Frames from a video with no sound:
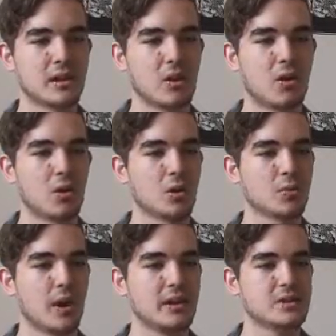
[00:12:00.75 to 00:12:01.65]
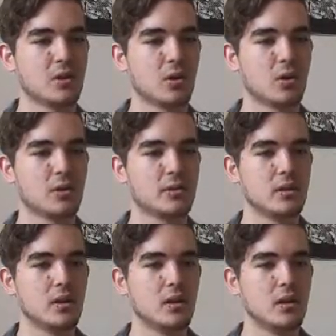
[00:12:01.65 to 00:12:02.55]
like a hard right turn
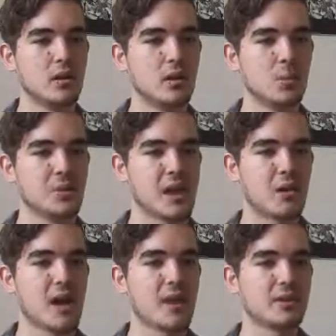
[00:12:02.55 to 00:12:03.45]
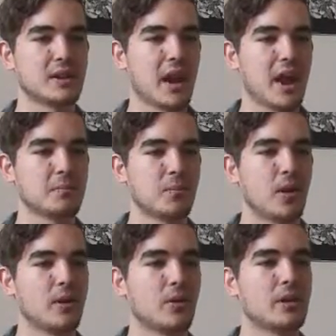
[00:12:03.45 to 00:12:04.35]
without having to
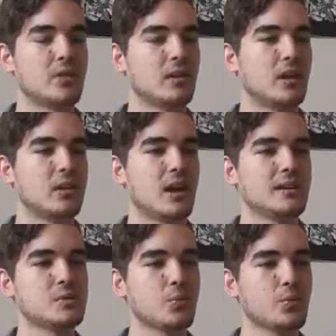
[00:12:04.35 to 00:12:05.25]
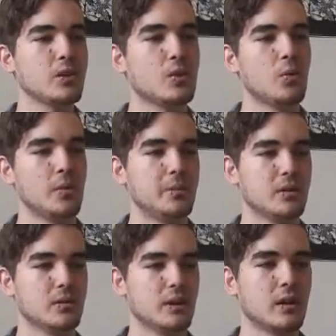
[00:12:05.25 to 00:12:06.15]
handbrake or anything like that. It's a really cool
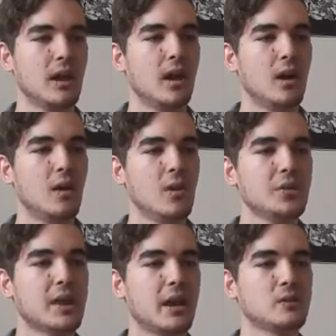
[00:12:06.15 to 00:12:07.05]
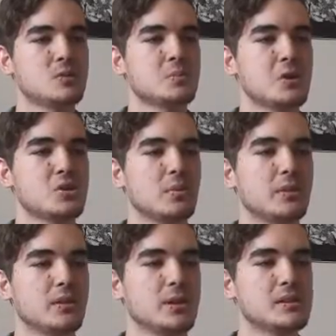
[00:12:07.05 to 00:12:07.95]
ability. Of all the character special
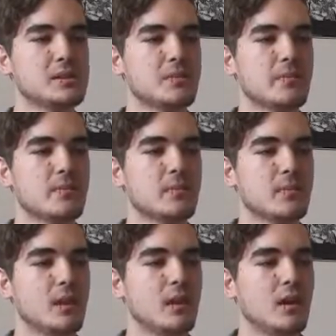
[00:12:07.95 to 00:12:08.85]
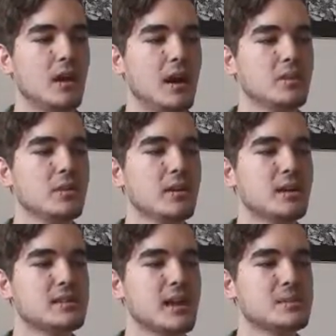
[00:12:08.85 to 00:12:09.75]
abilities, I don't know that
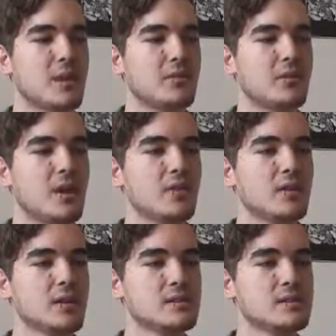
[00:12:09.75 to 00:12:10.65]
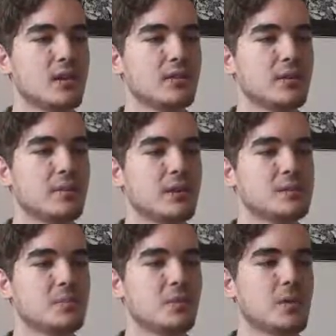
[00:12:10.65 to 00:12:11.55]
I'd say it's my favorite necessarily, but
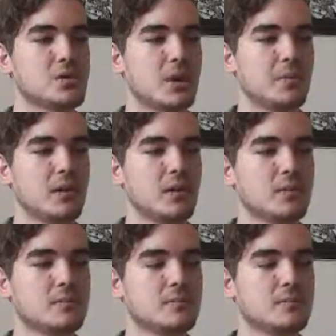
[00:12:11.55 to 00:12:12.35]
it's pretty much up there.